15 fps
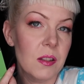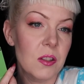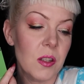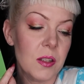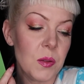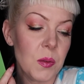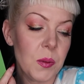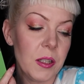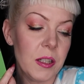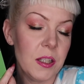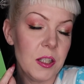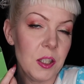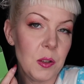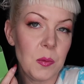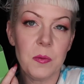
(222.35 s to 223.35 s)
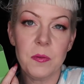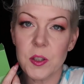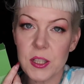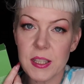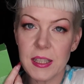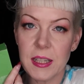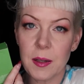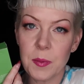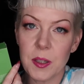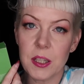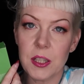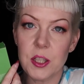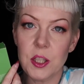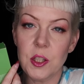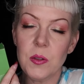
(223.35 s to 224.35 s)
So that's what we're gonna do. First thing I'm
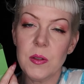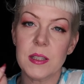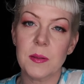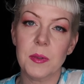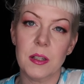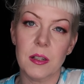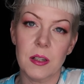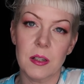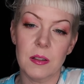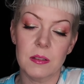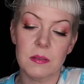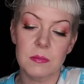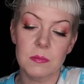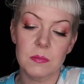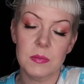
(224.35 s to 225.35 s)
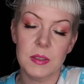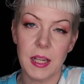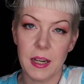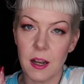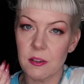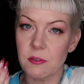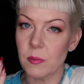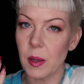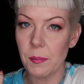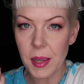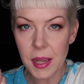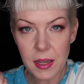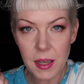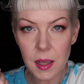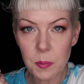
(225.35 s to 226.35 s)
gonna do is I'm gonna take off my
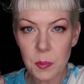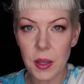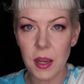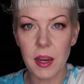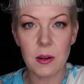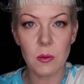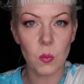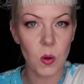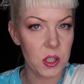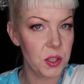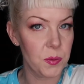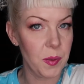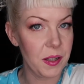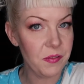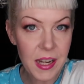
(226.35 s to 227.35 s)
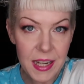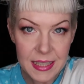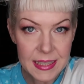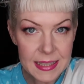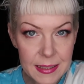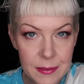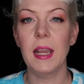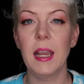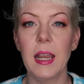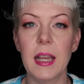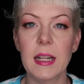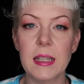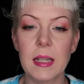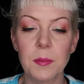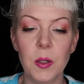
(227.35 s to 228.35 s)
makeup and wash my face
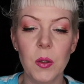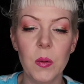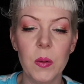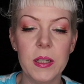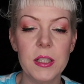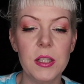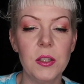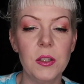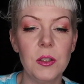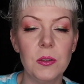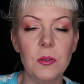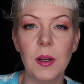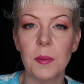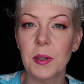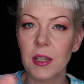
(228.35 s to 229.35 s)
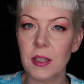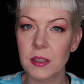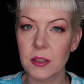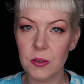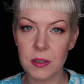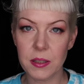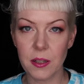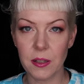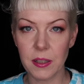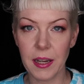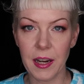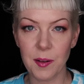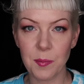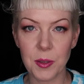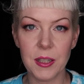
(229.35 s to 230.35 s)
and I'm going to, I'm not going to do this on
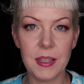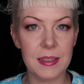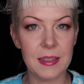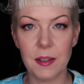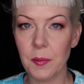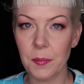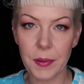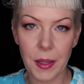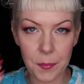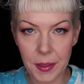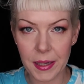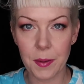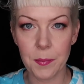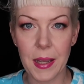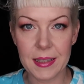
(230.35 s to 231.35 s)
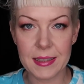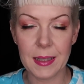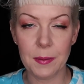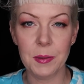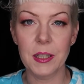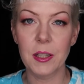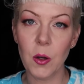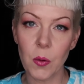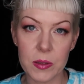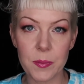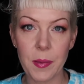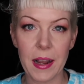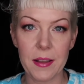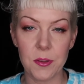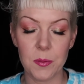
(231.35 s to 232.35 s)
camera because I'll, I'll make a mess. I'm going to go in the
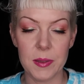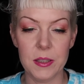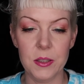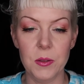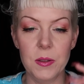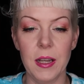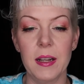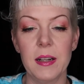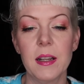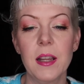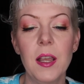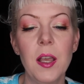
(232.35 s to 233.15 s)
bathroom and do that.